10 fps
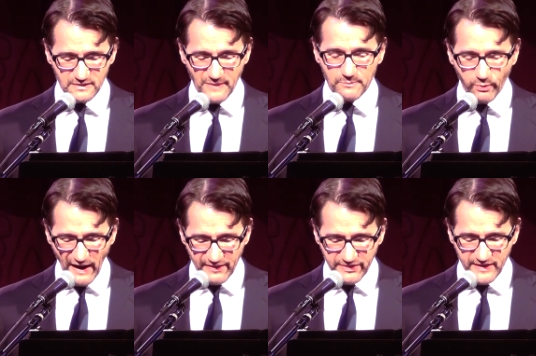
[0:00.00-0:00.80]
My
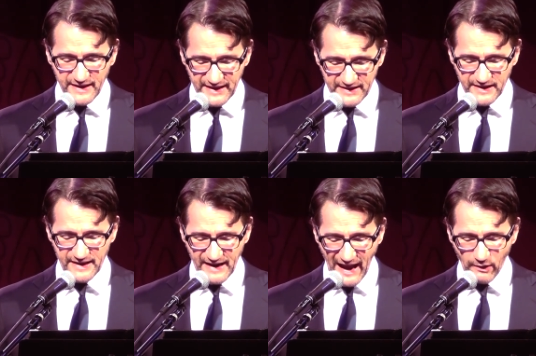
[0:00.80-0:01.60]
breath in
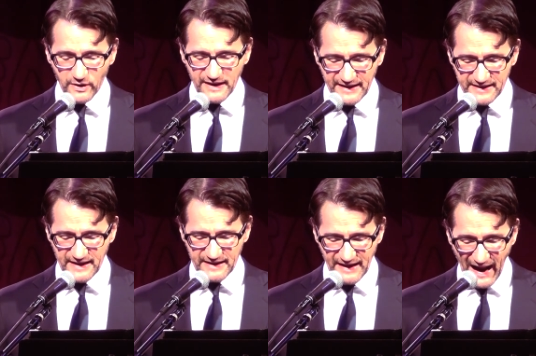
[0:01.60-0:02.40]
and
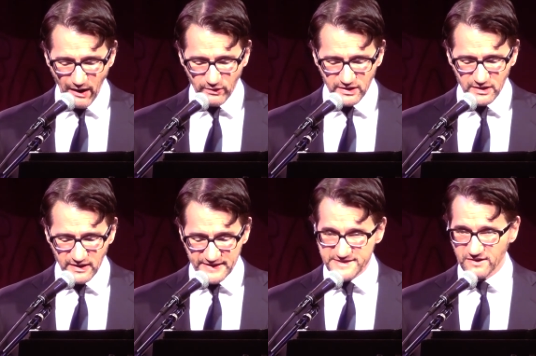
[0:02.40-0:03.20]
out,
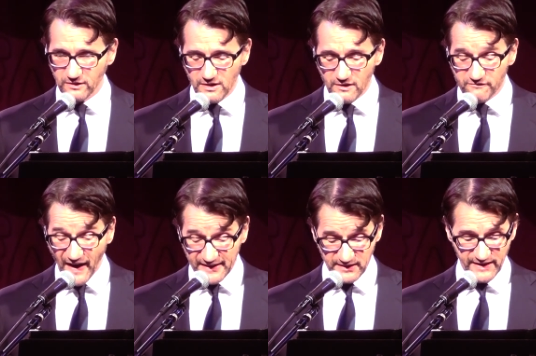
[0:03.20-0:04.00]
until
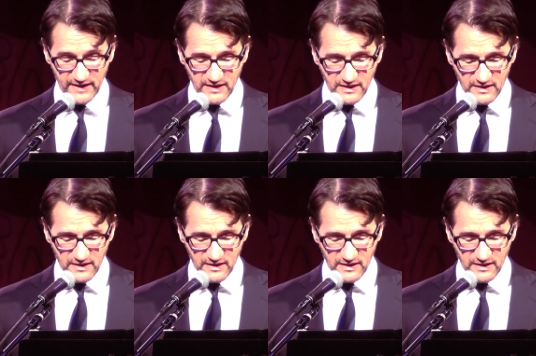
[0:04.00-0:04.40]
finally.